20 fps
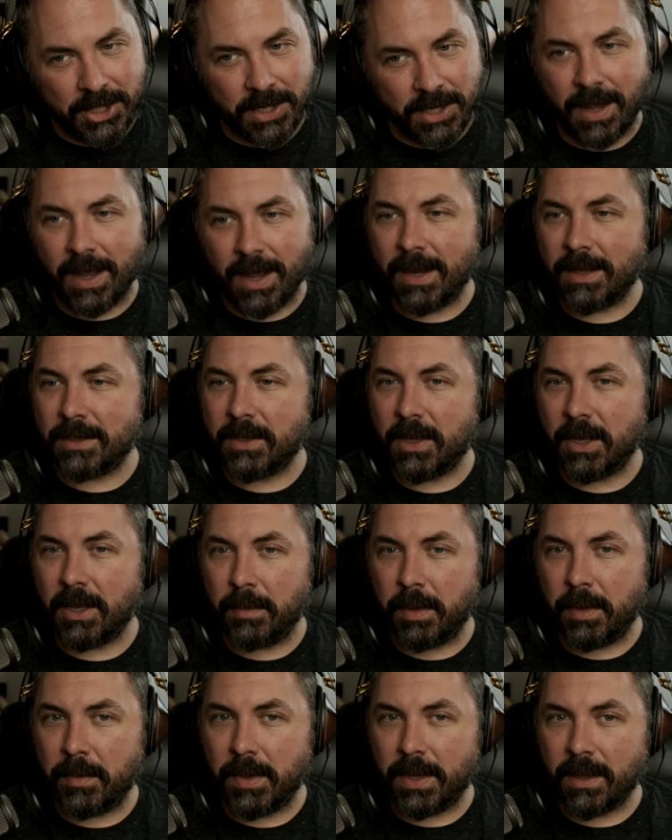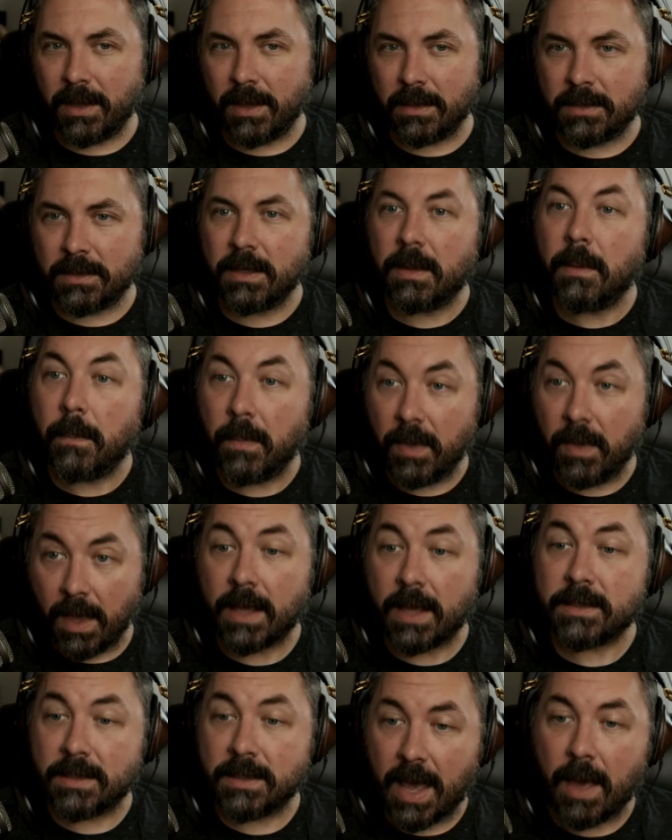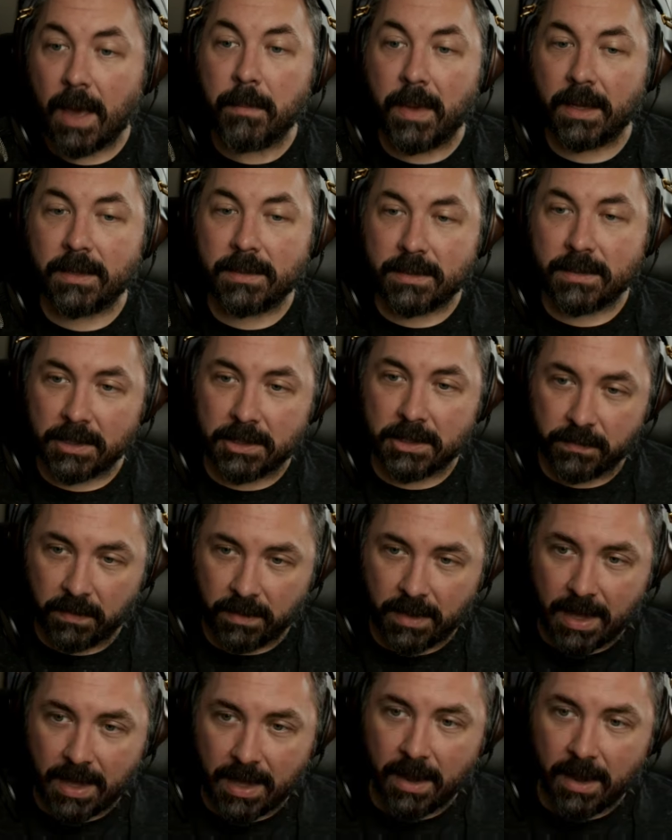And it's going to be because, yes, that makes sense for that.